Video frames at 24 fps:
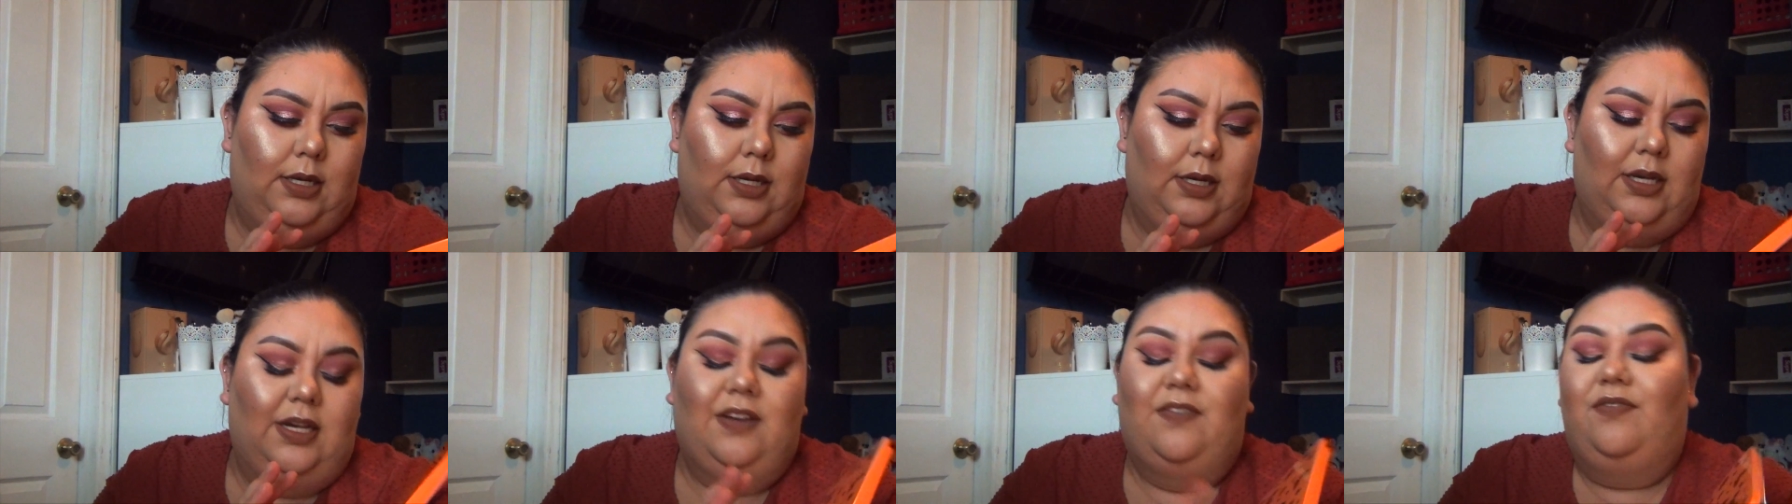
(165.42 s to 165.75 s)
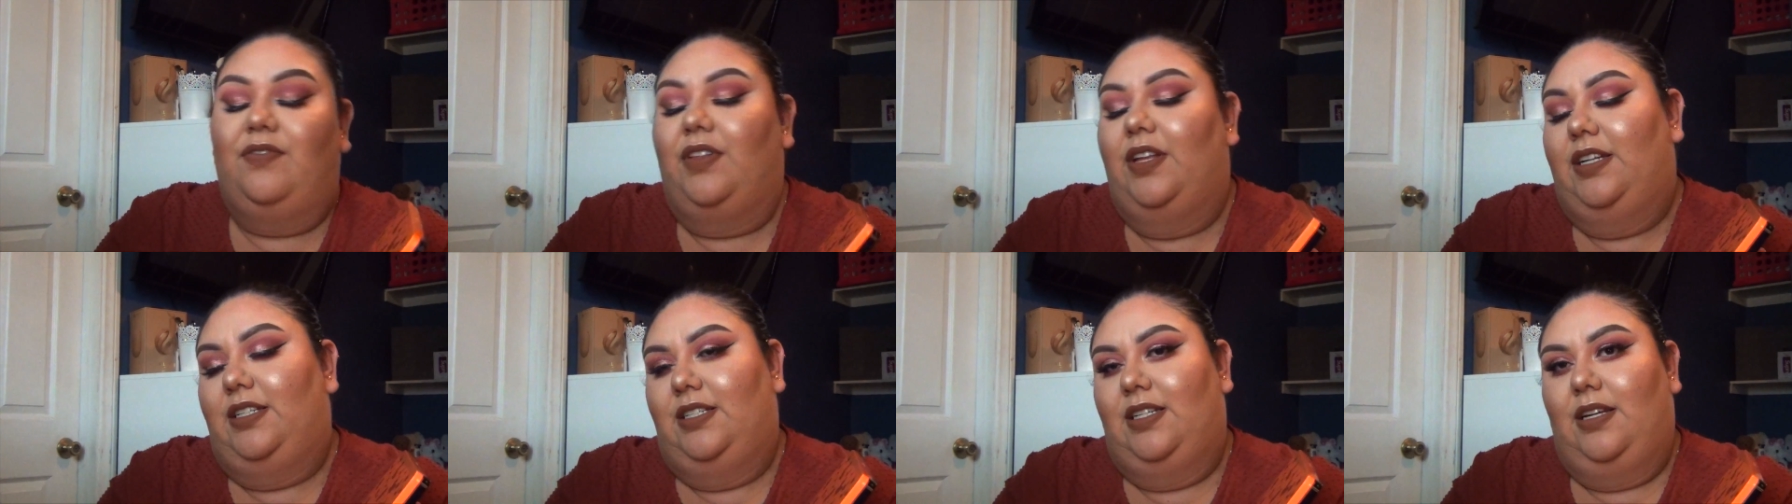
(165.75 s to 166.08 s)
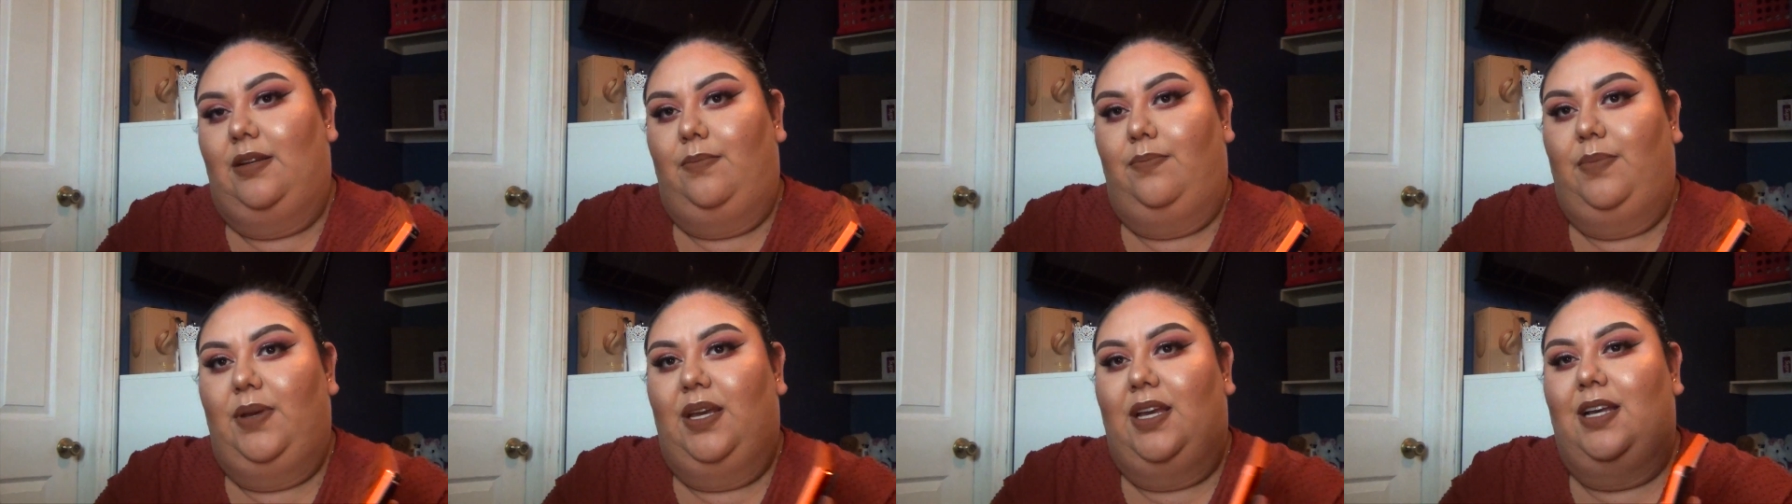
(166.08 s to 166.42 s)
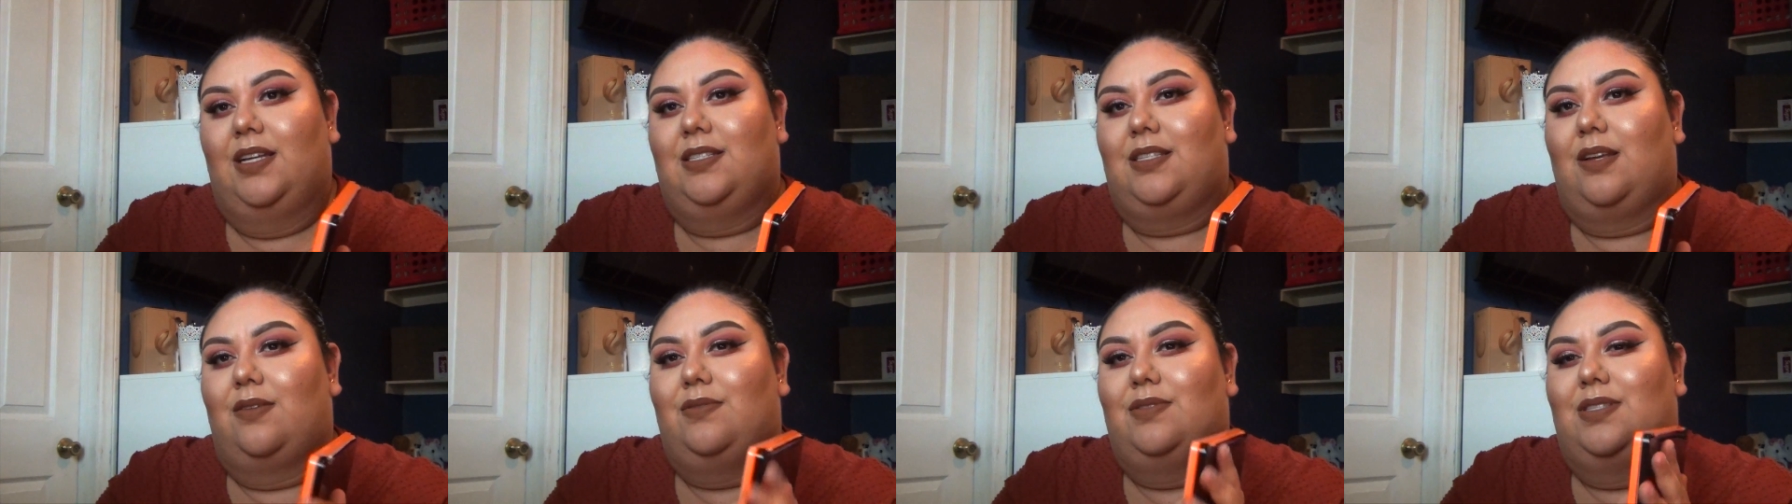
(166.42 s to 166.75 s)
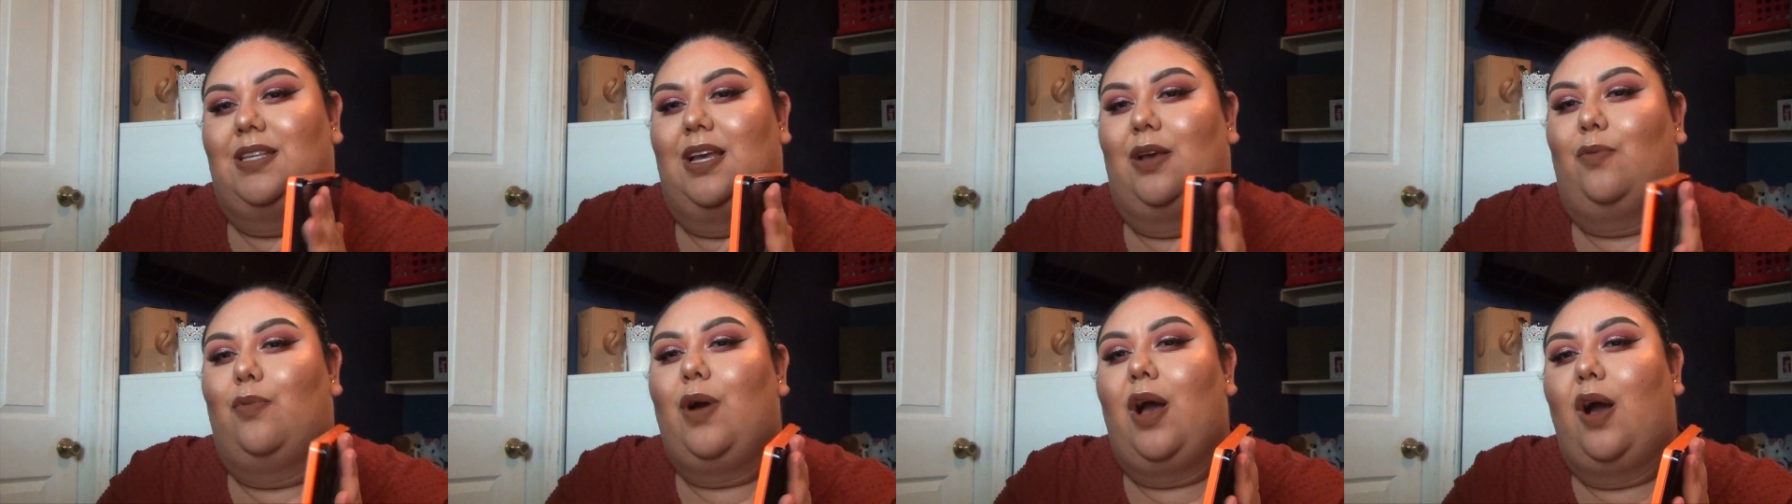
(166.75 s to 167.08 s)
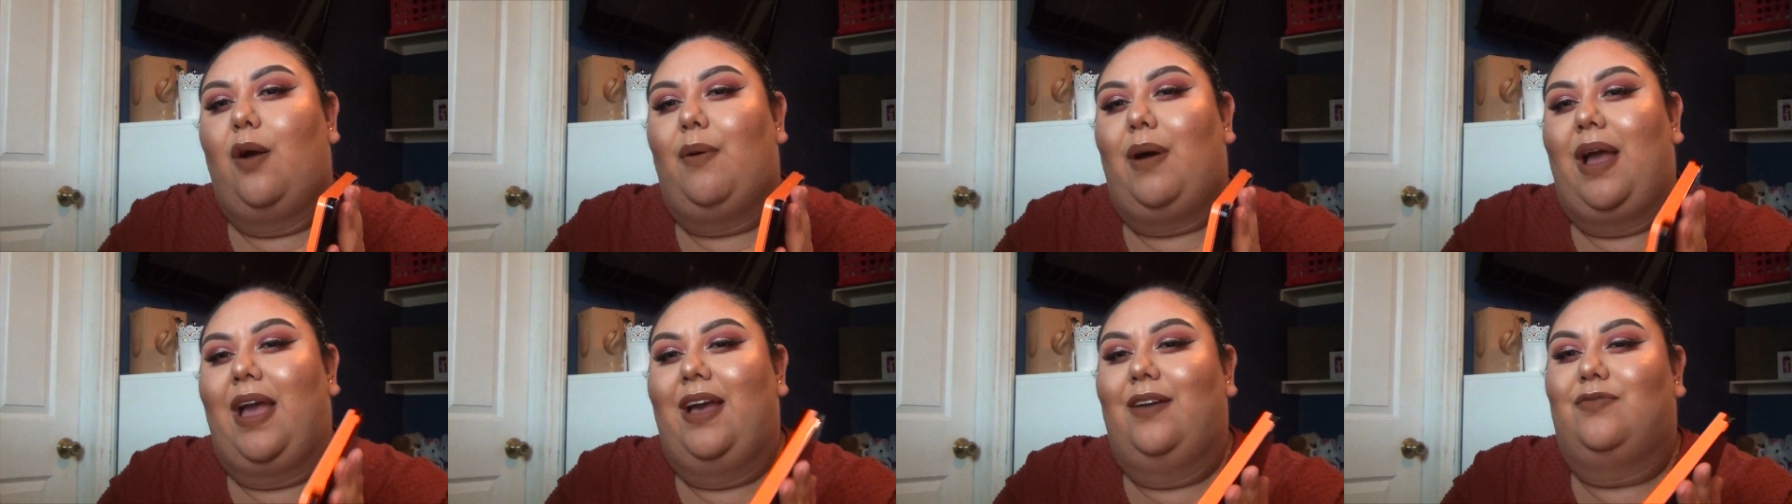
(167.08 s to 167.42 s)
conflicted because I was like,
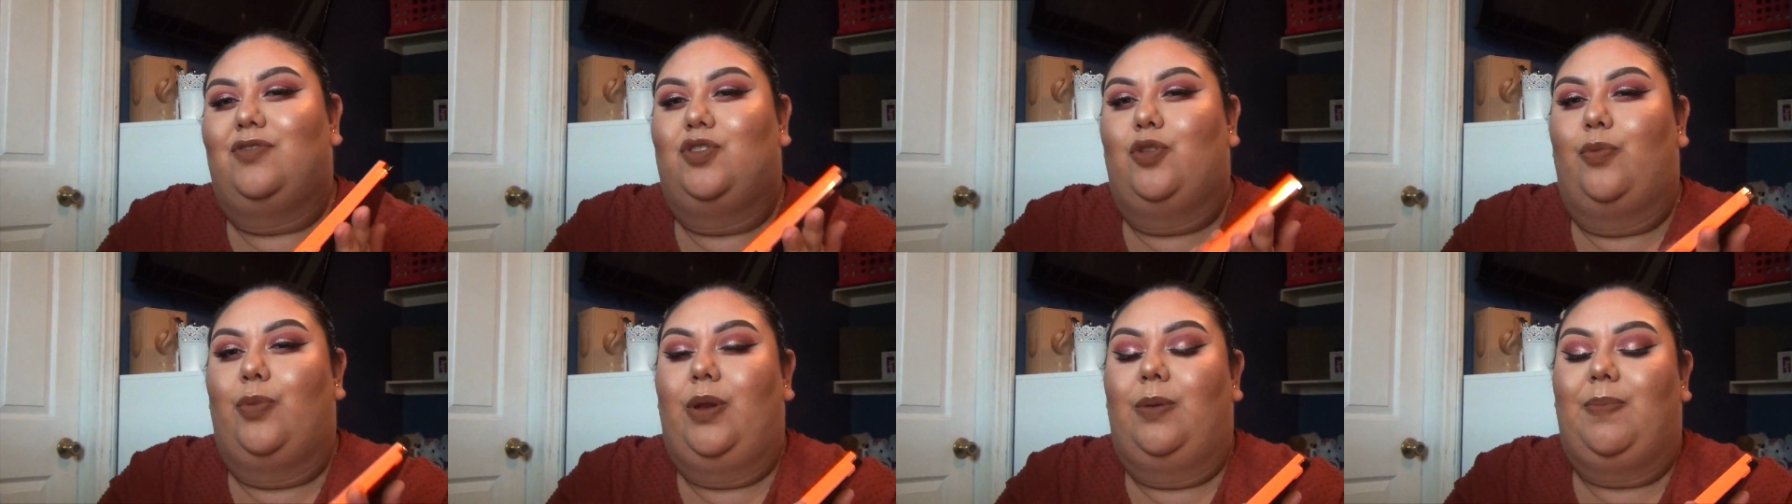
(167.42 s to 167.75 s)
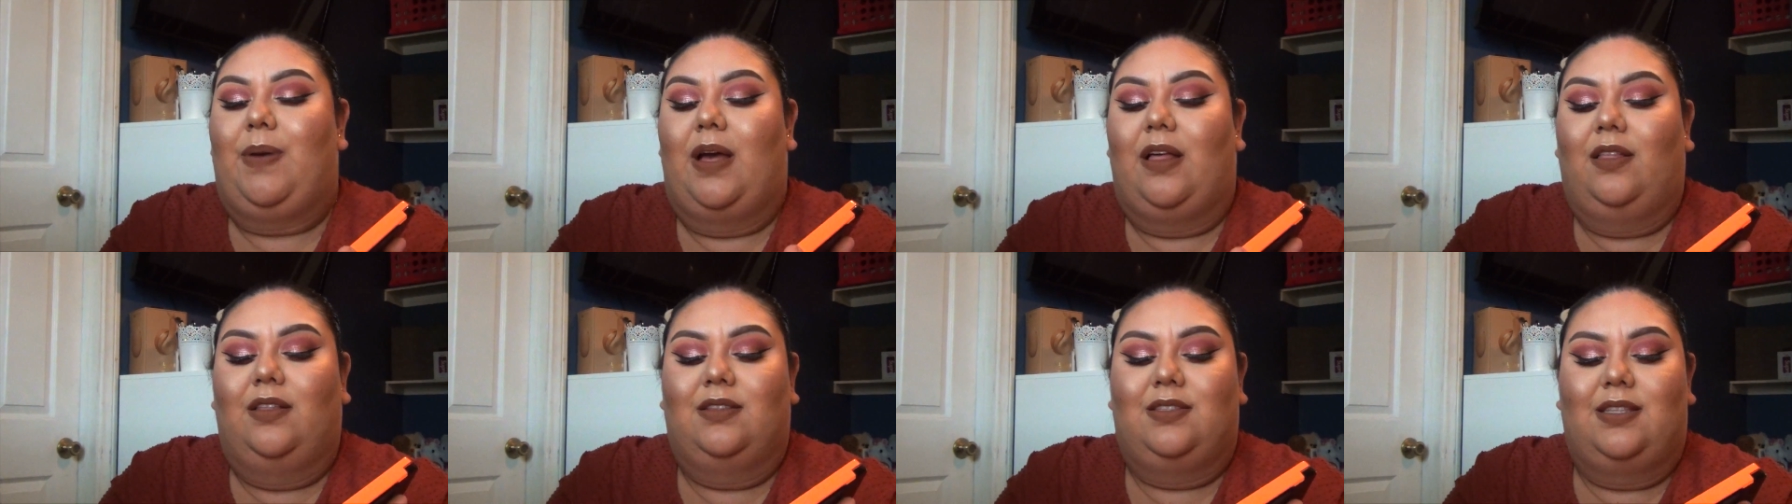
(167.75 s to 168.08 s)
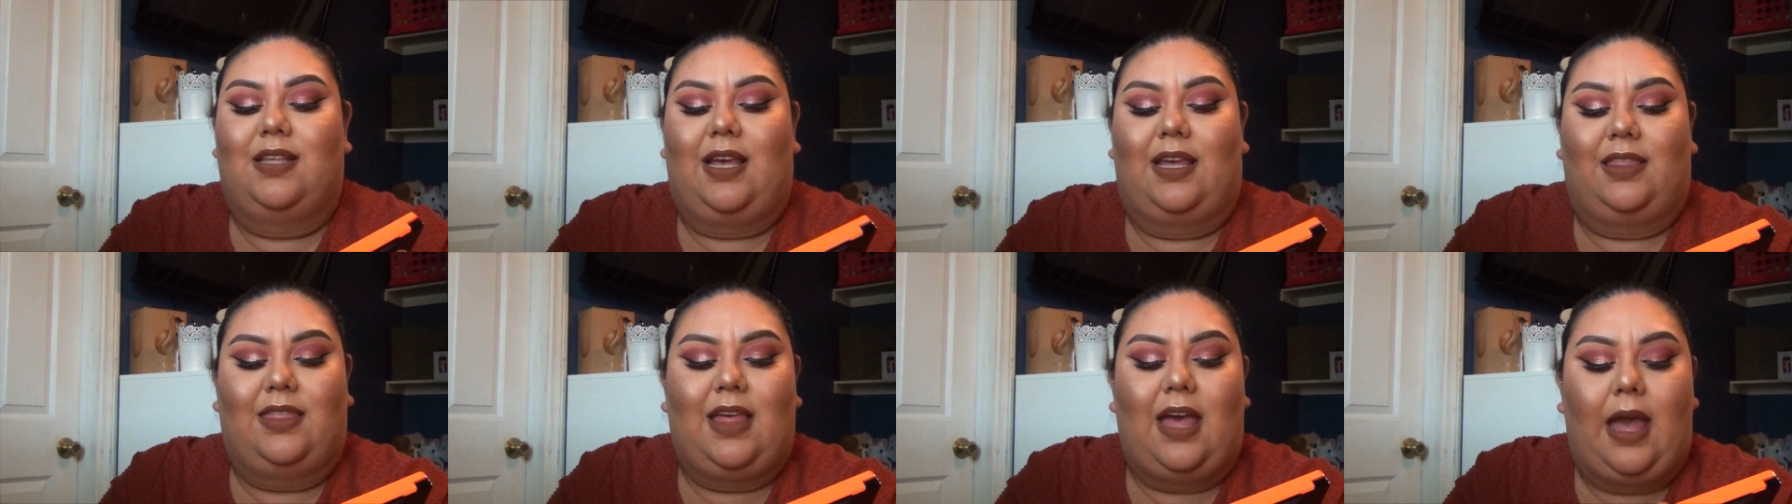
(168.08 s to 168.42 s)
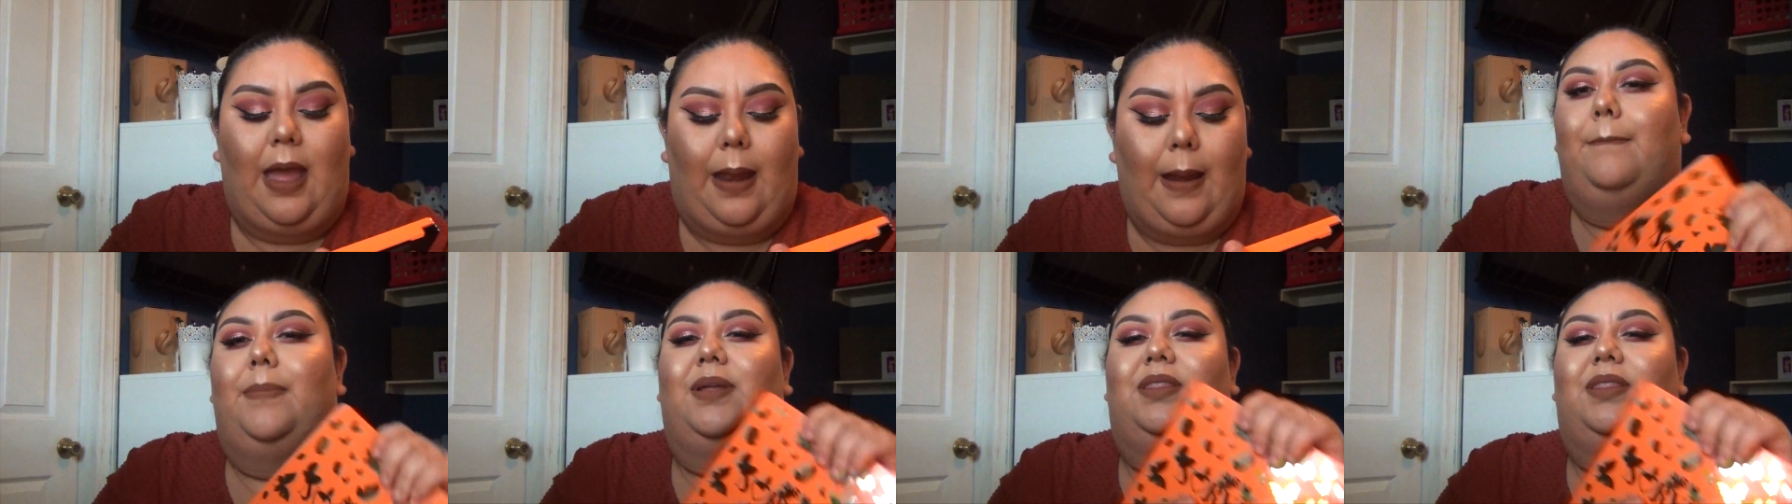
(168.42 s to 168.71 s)
wow, I have so many palettes like that,